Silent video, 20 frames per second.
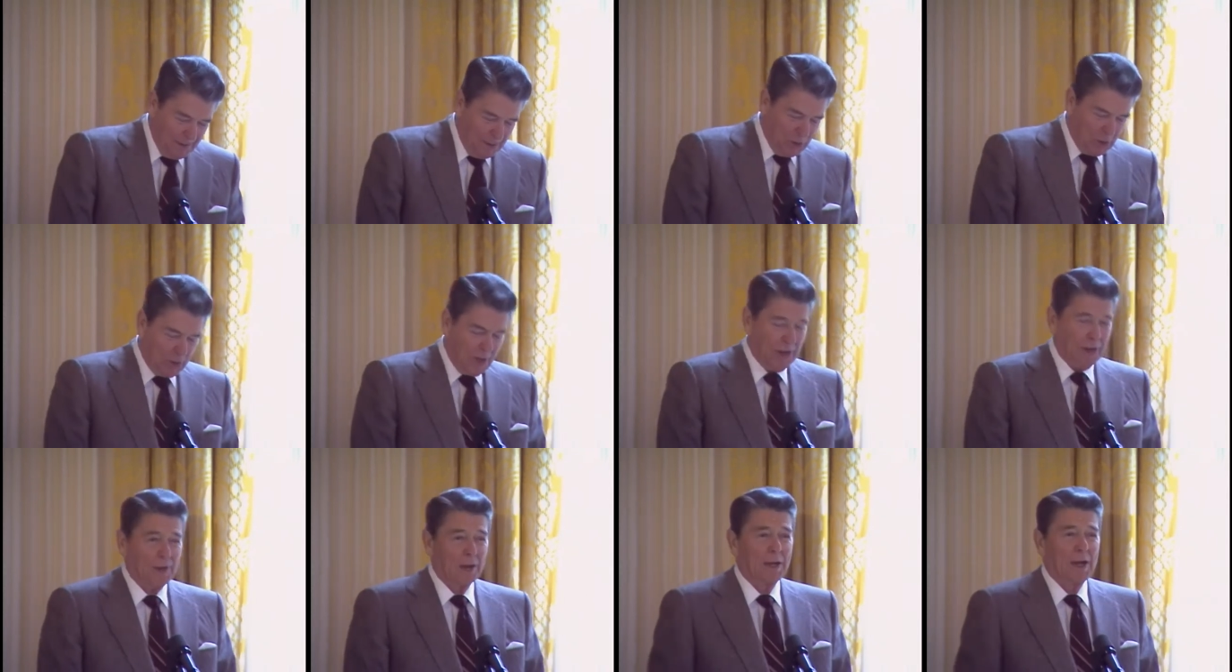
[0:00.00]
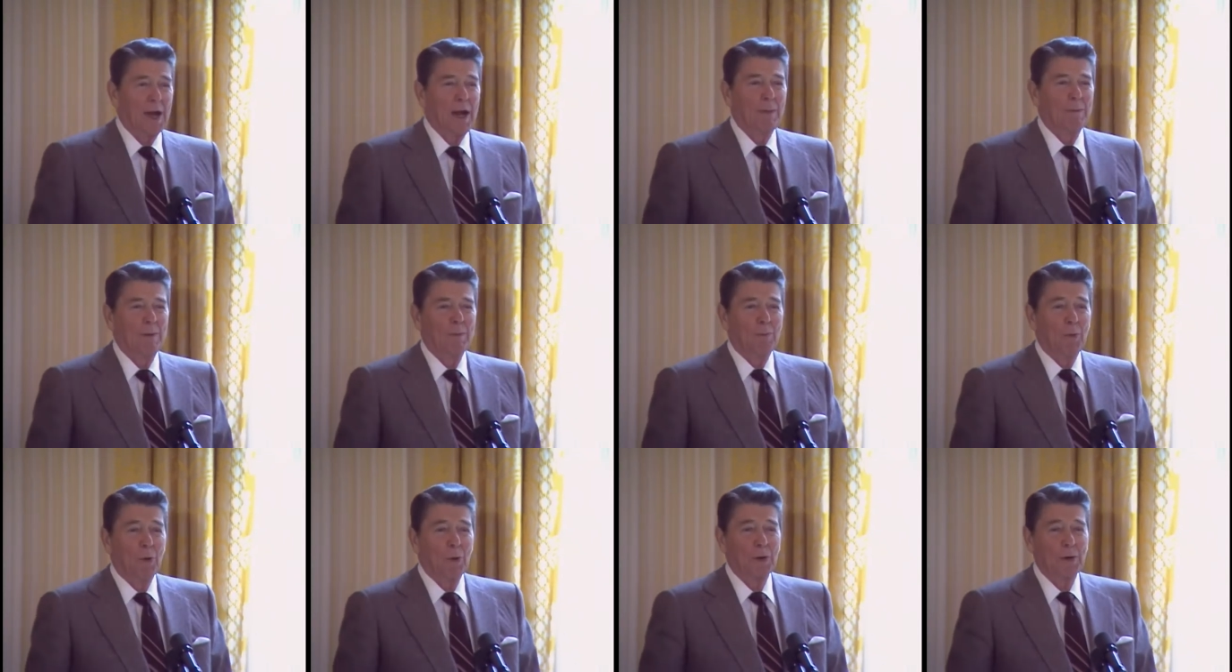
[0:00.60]
shared a
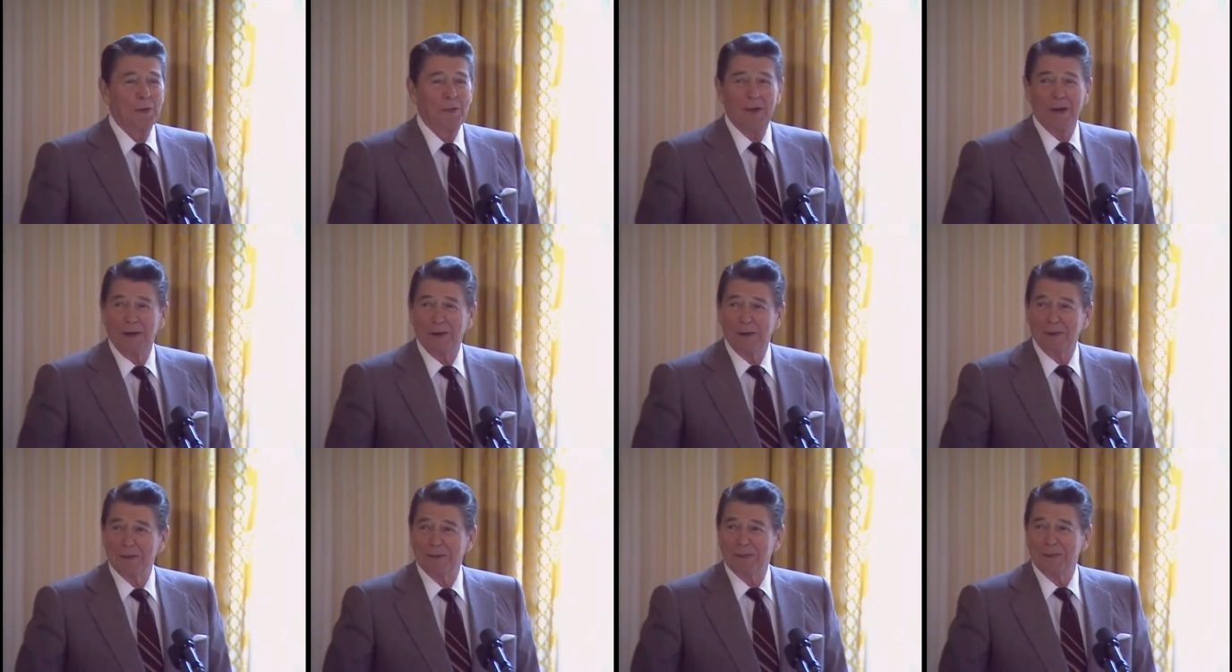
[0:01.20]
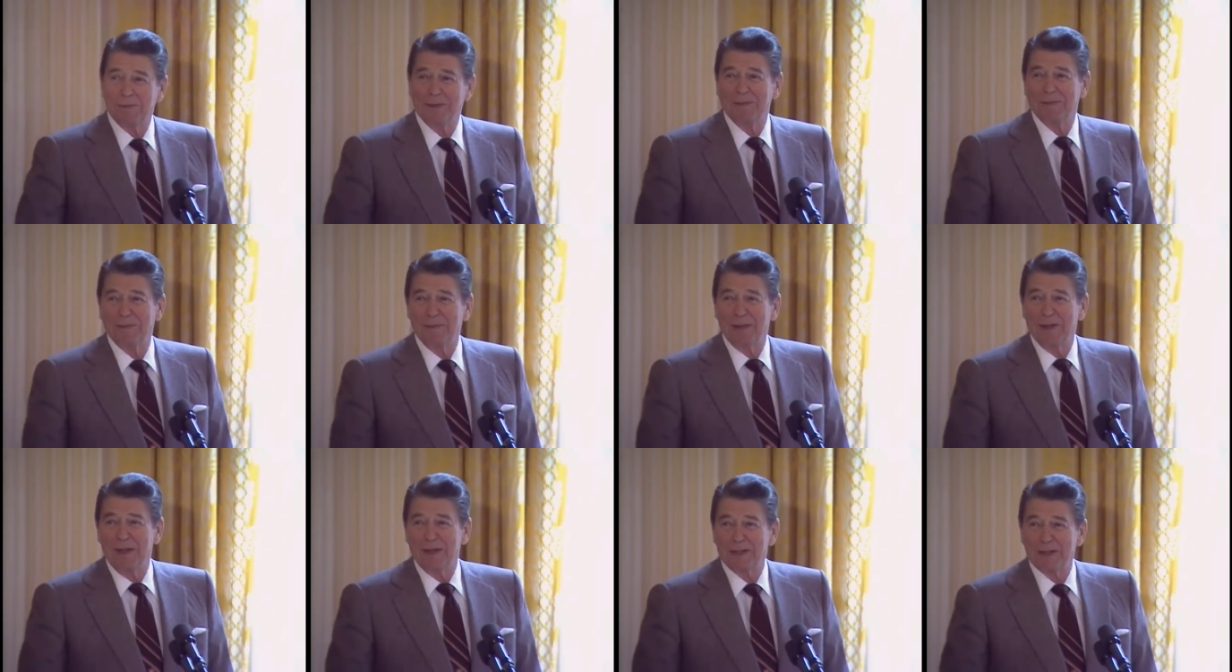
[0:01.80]
common border there as
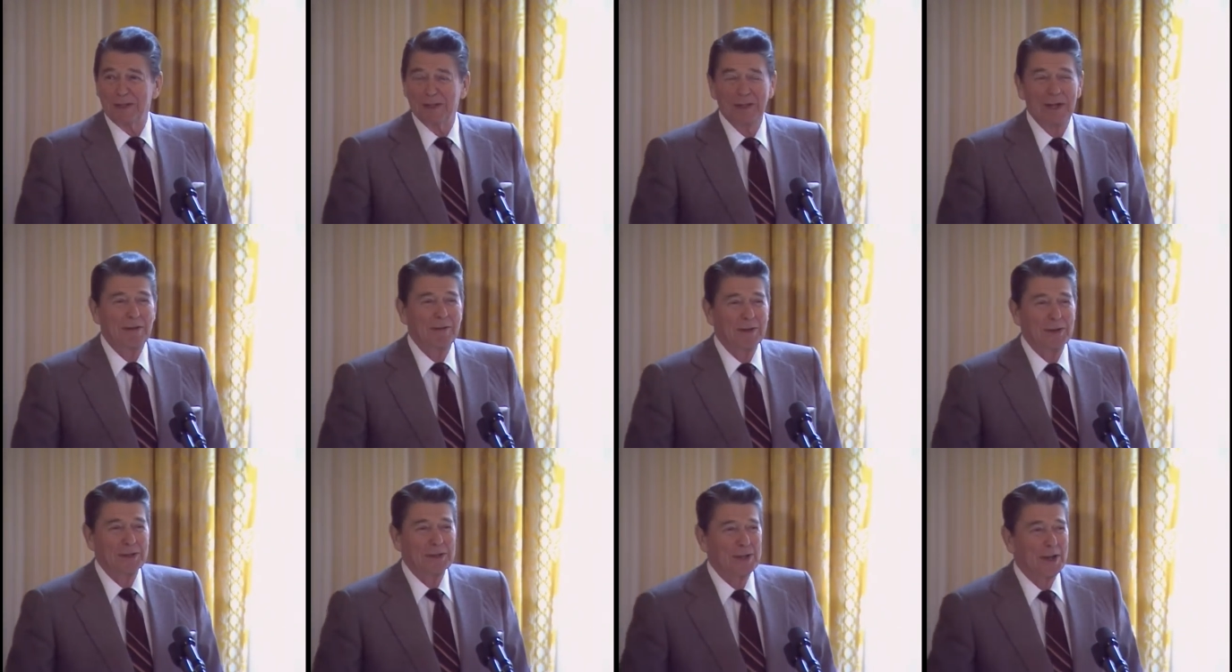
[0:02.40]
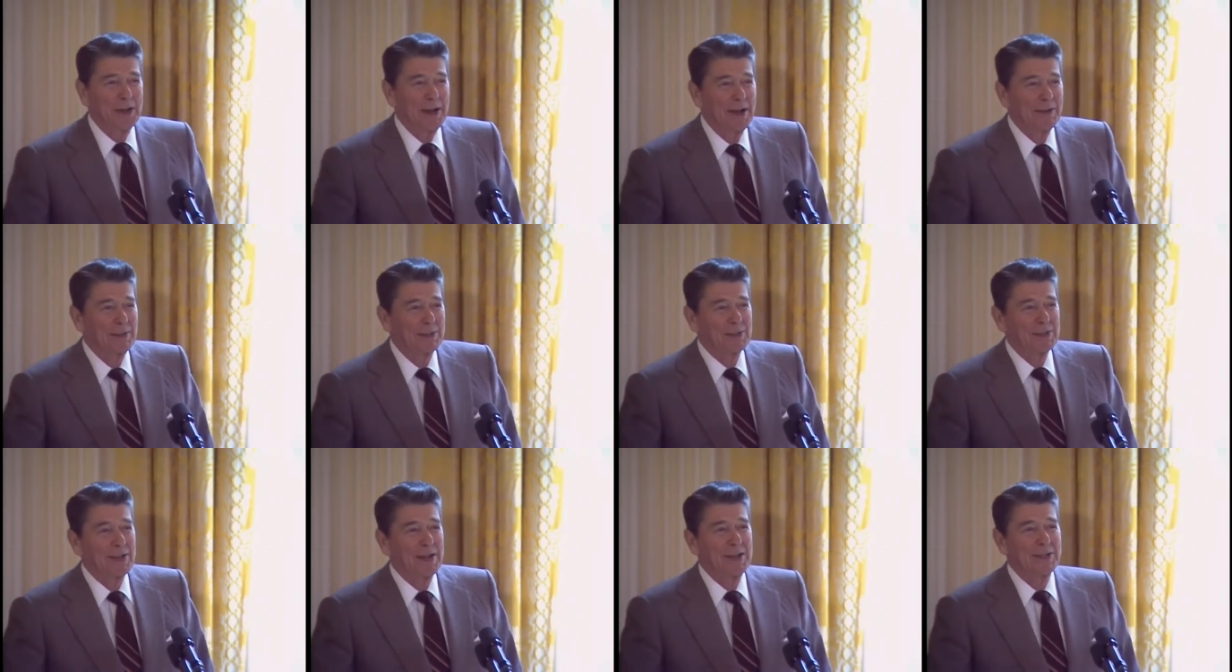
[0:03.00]
with us as governors on
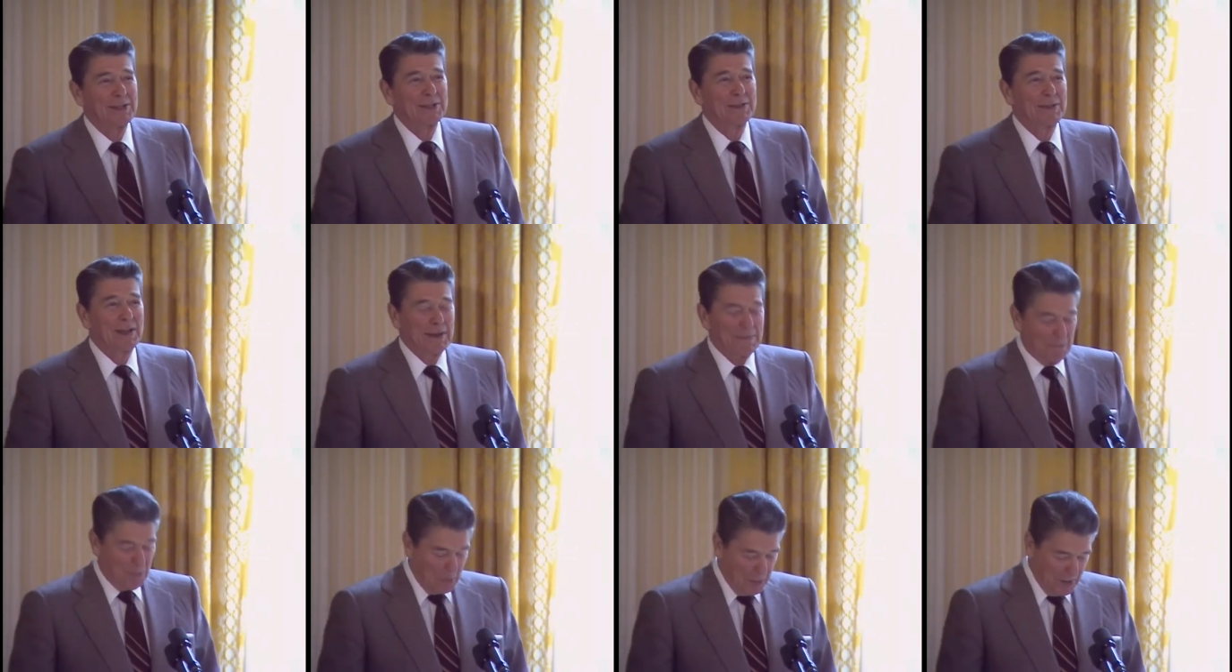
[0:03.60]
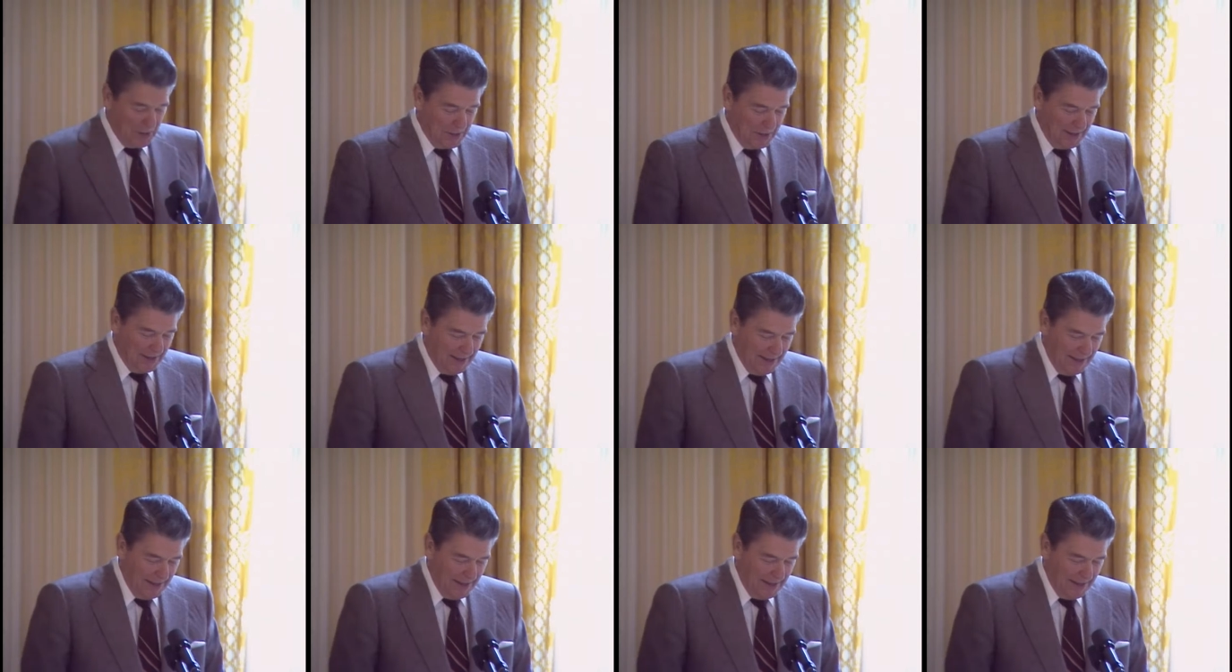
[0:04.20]
either sides of that border.